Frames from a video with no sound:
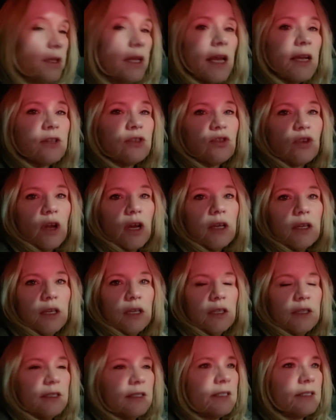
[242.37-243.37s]
with extra
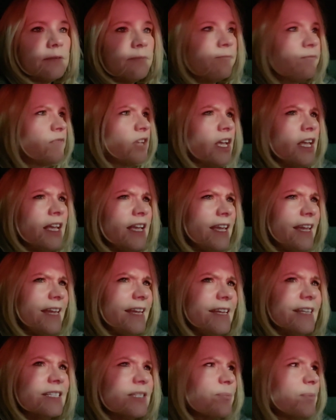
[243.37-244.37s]
onions.
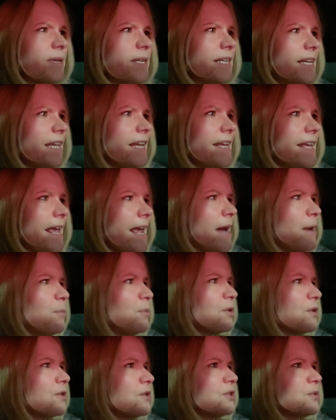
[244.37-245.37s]
He has been getting
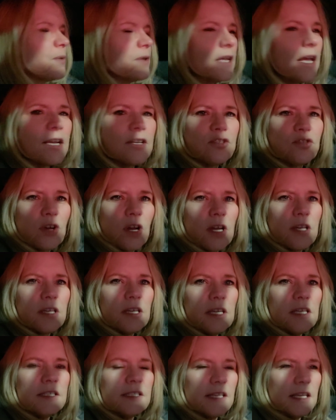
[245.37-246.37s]
hamburgers with extra
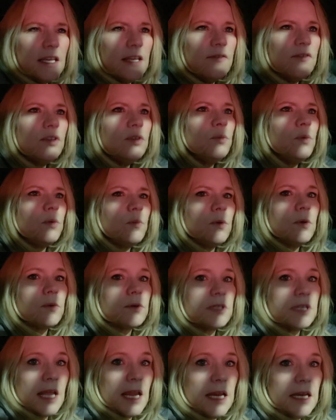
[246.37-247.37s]
onions even when we
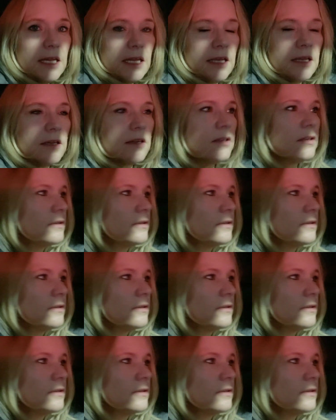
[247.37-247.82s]
were dating.